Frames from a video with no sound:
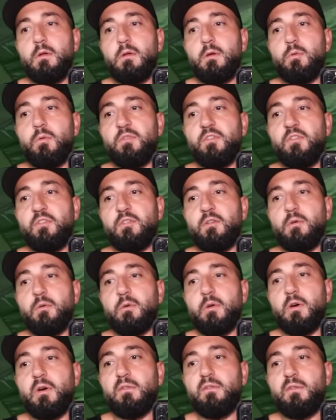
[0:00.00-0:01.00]
It was just
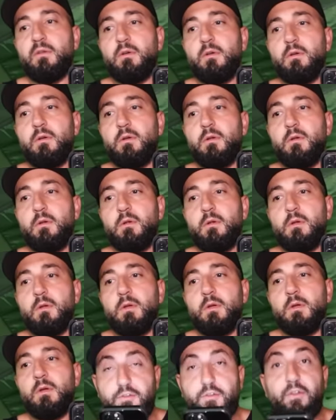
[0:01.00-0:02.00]
going off.
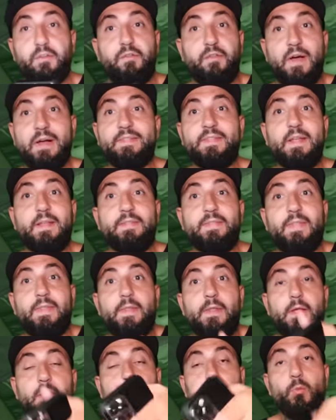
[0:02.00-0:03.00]
So the fact
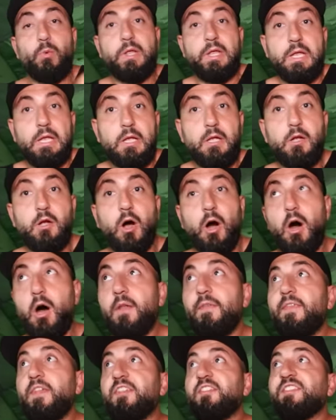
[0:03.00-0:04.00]
that we
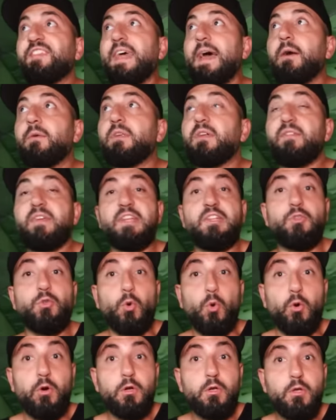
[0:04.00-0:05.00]
caught the sound of a
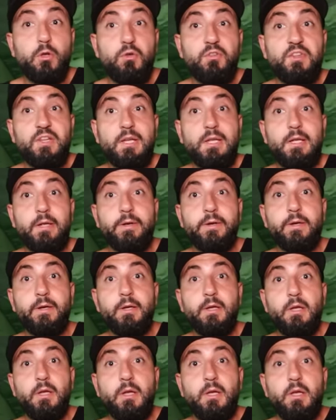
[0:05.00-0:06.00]
door closing in here
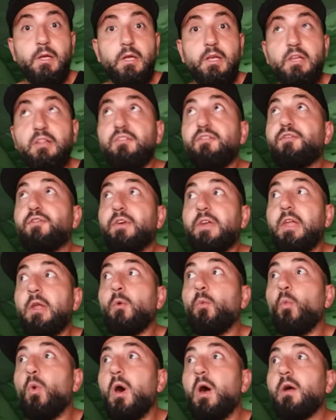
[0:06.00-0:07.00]
is
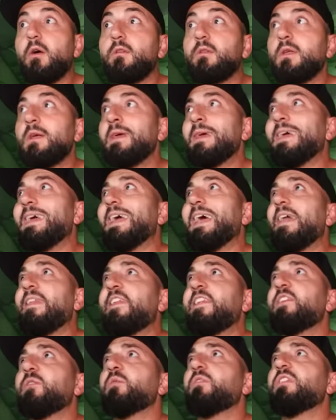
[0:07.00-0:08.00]
freaking wild. And
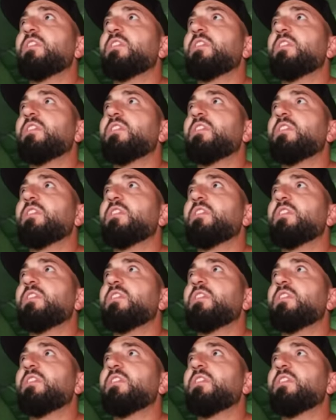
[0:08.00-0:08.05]
then there